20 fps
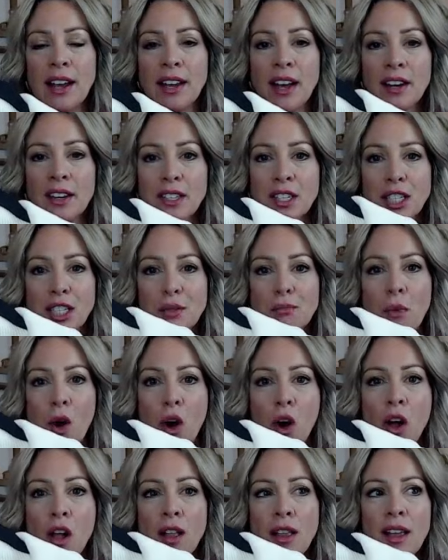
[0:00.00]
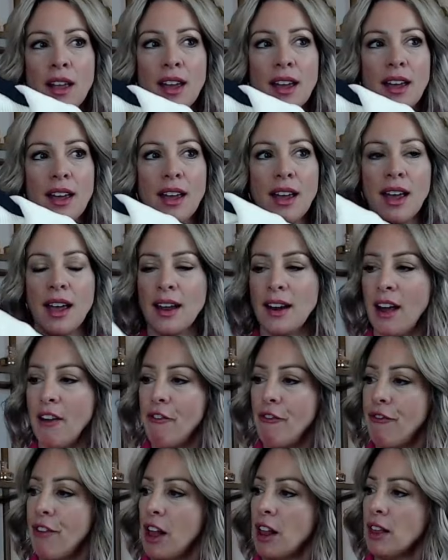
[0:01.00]
I got a small and I
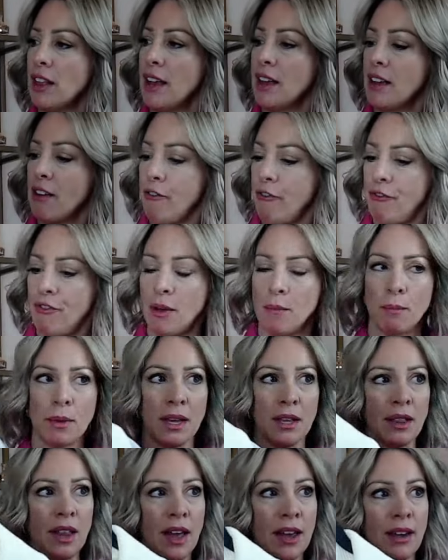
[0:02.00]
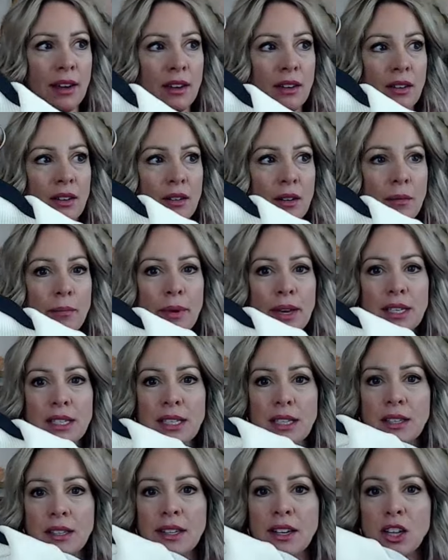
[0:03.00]
felt like it fit me like
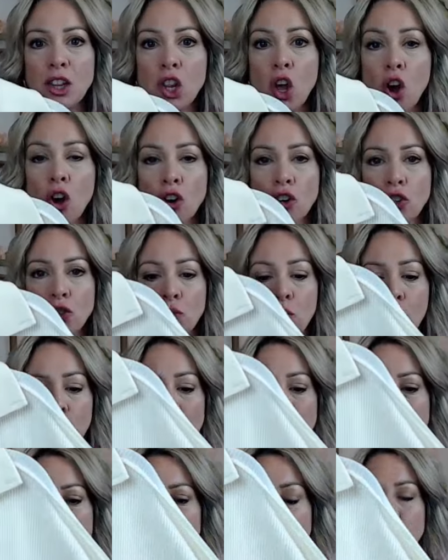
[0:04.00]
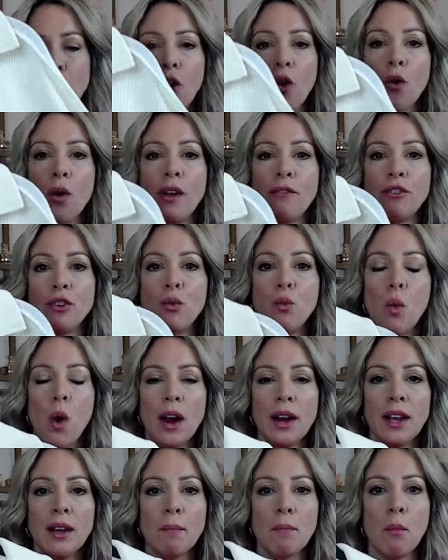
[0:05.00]
basically a large would. So if you
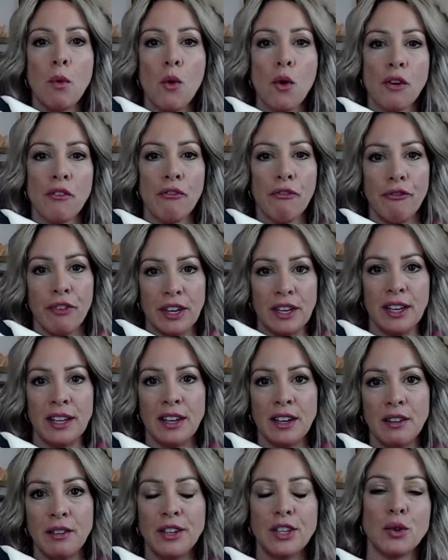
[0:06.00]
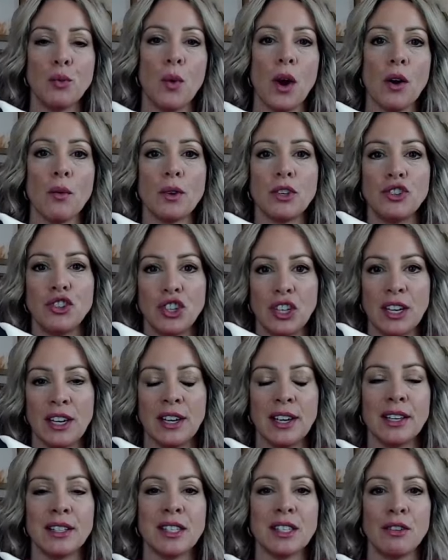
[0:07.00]
want it more fitted to wear with
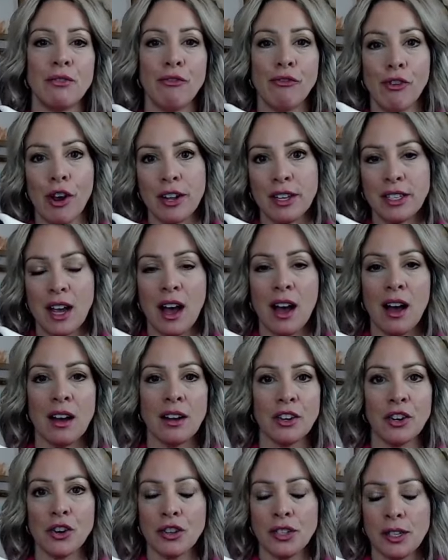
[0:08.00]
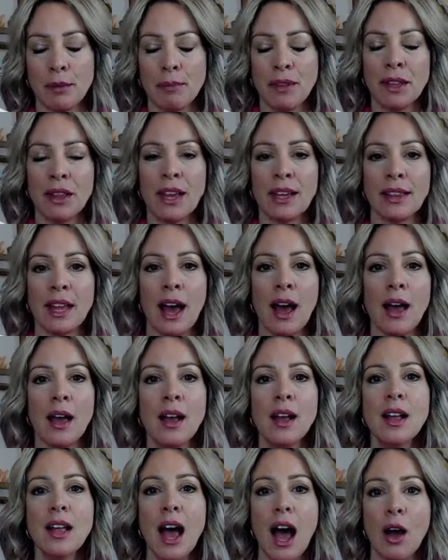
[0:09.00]
jeans and front tuck or something like
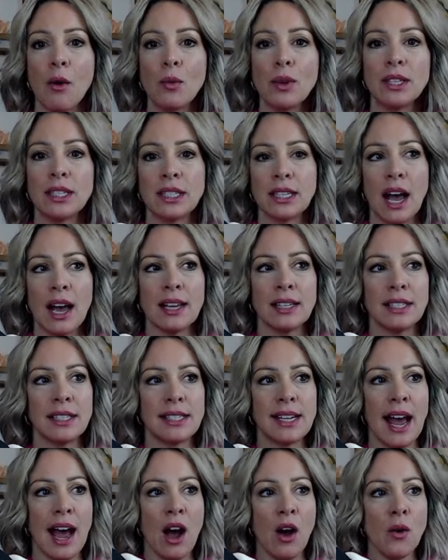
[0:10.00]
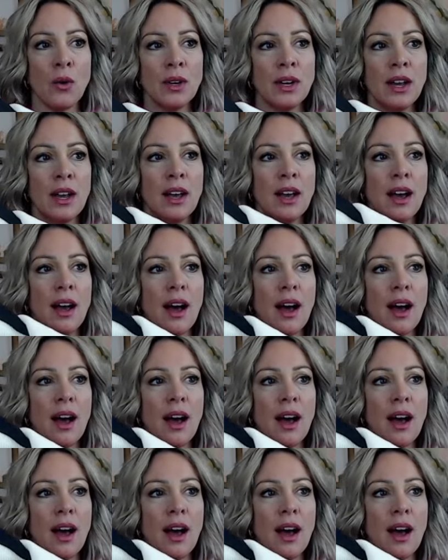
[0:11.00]
that, I would size down.